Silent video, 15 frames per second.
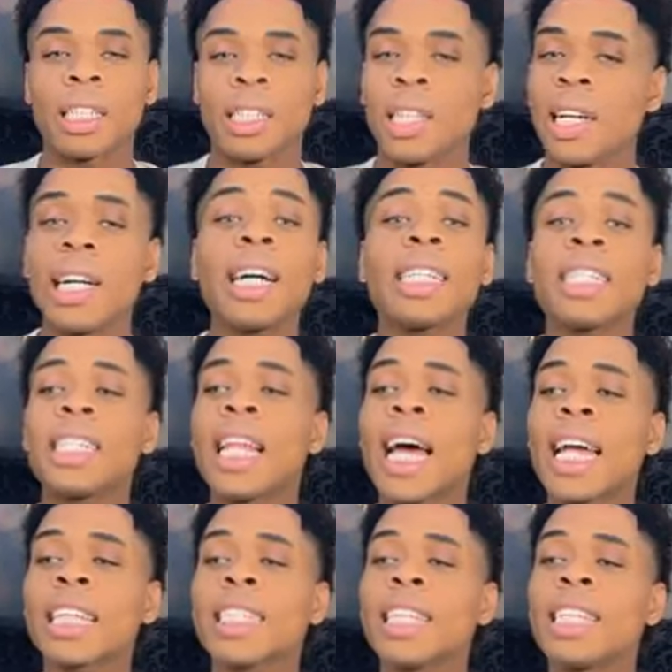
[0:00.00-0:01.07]
just
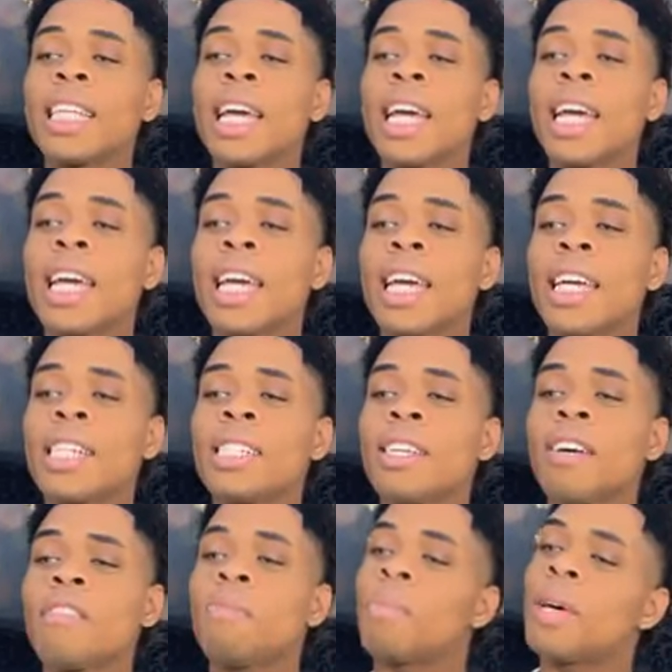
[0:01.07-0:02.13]
like the days
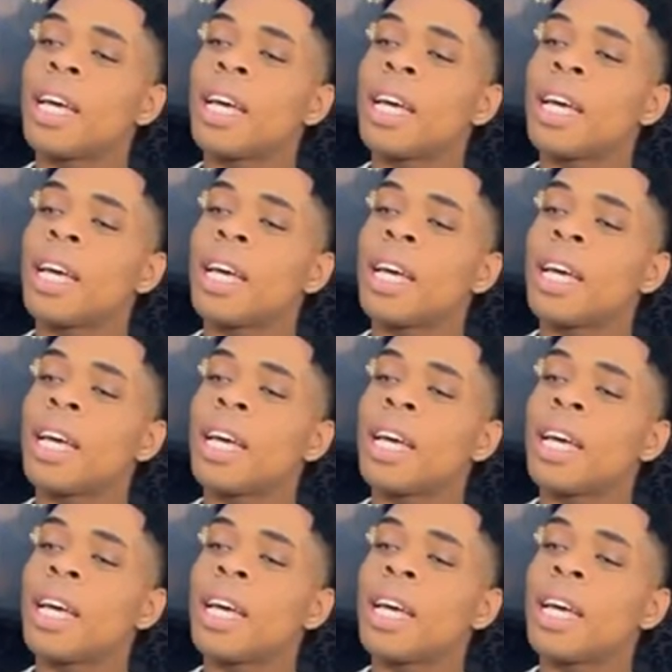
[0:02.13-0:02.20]
of